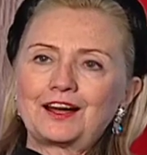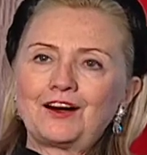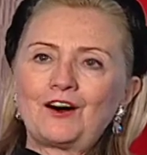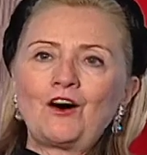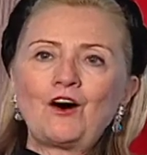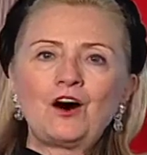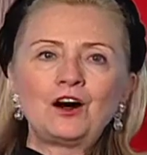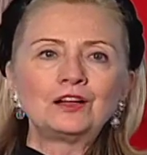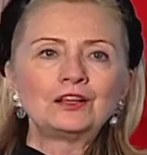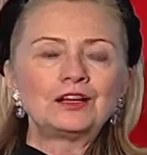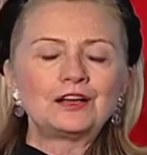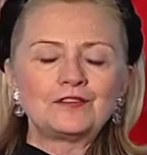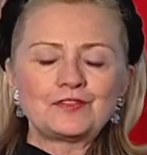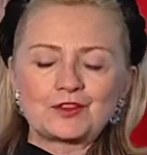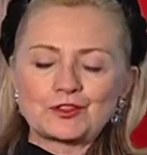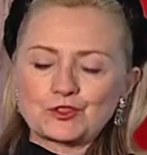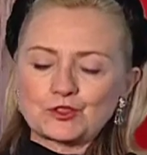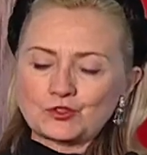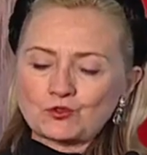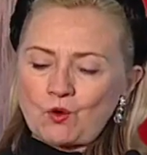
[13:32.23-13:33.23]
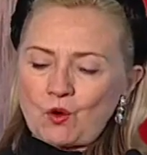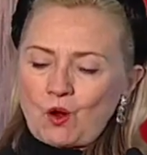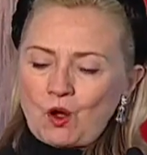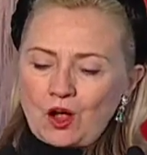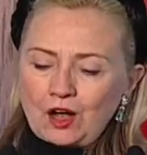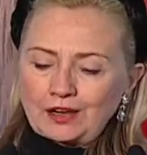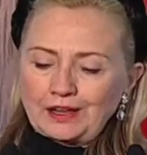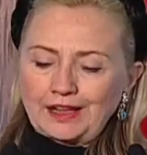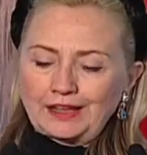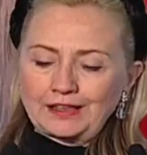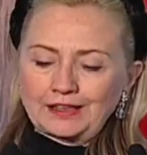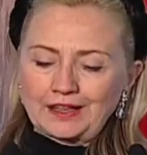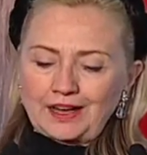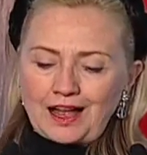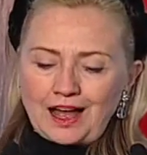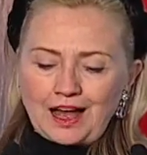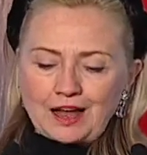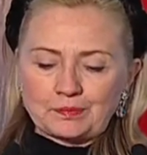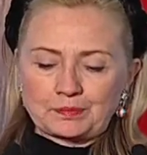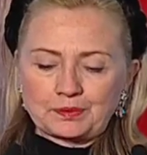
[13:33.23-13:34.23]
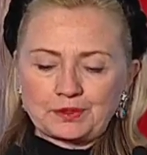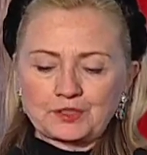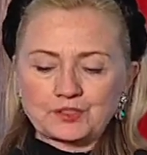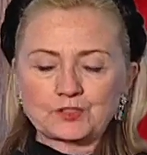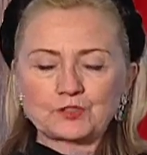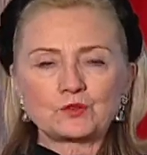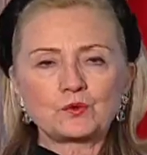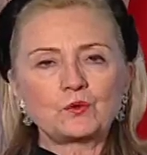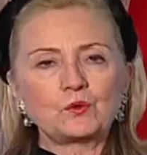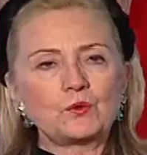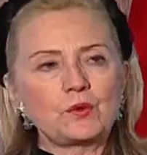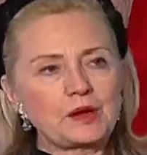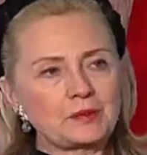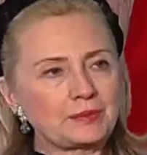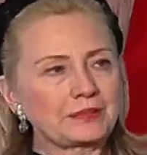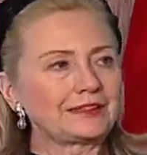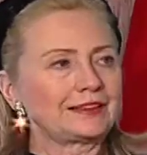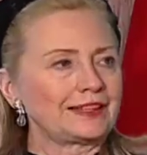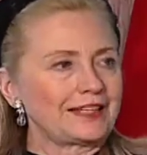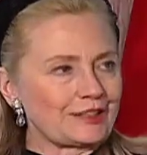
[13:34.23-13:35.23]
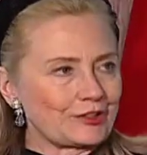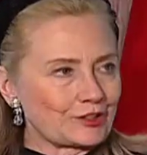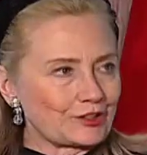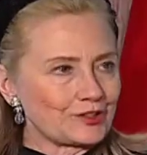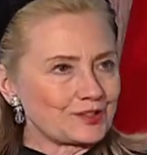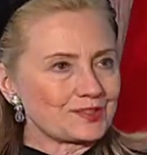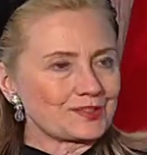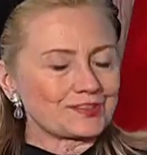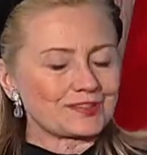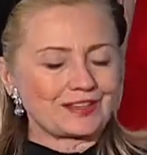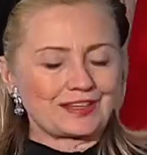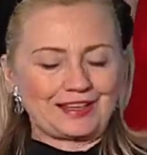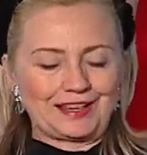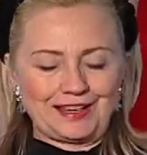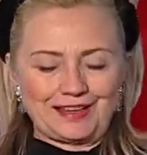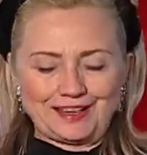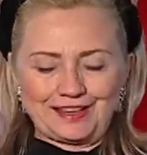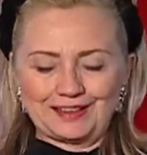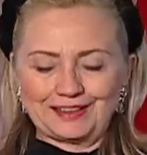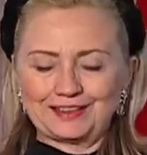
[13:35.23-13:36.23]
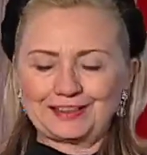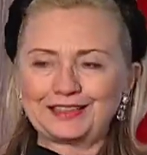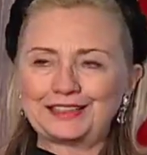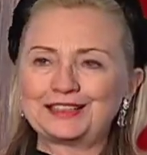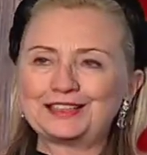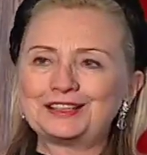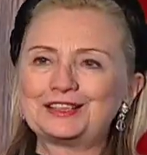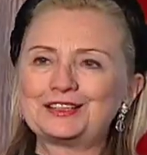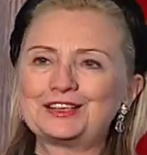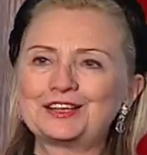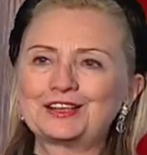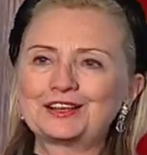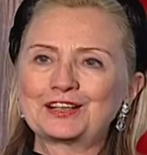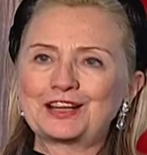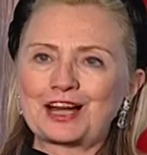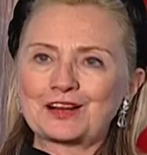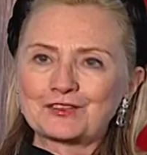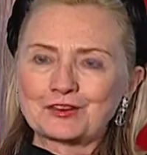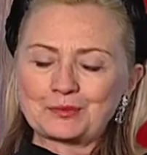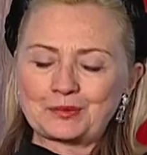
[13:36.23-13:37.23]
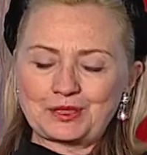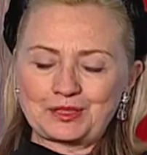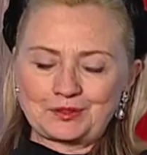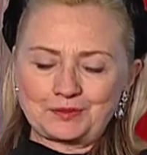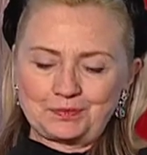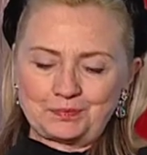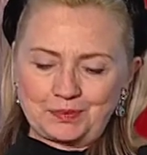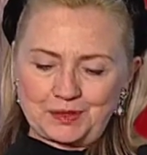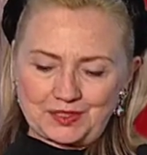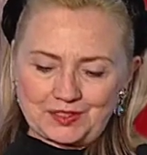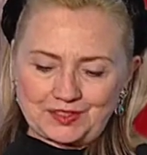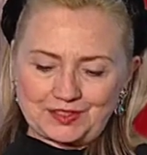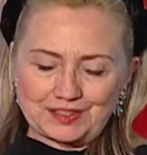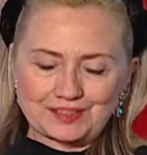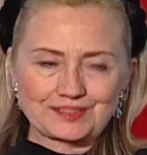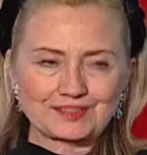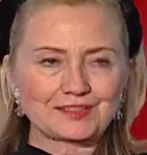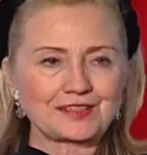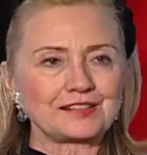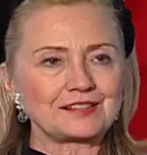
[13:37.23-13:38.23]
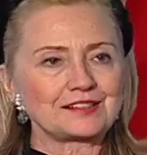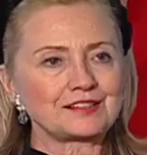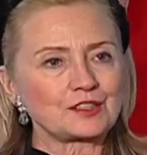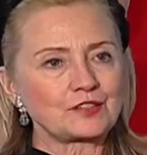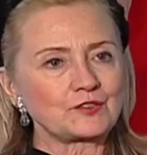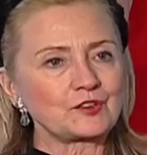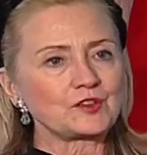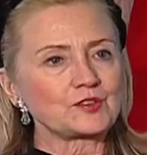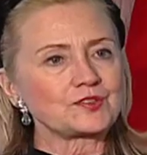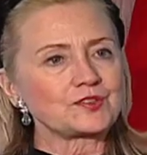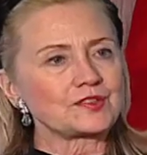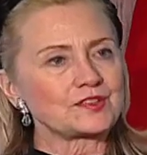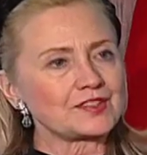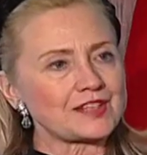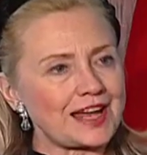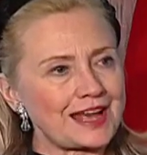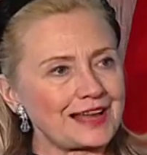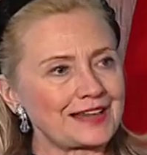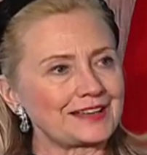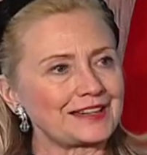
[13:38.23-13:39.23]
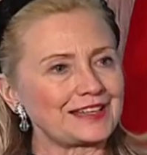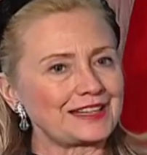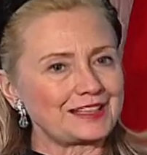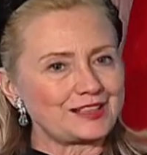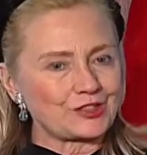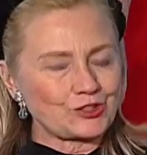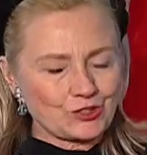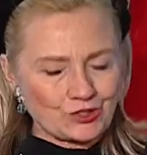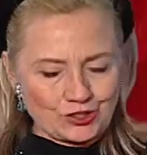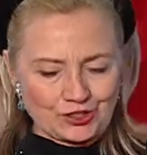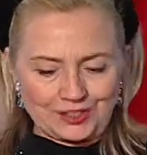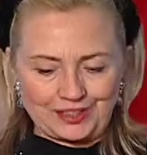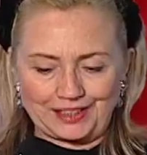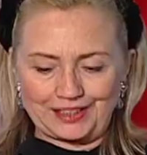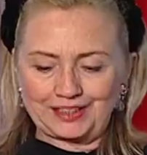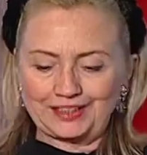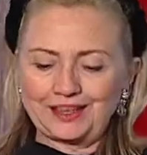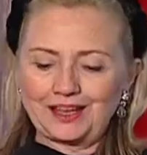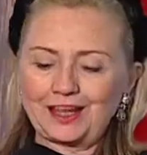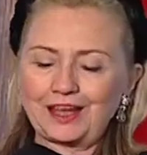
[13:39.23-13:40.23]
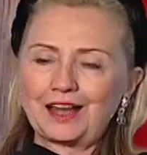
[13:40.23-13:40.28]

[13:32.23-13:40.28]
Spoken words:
all of the strong and accomplished women leaders in government, business, and civil society in Turkey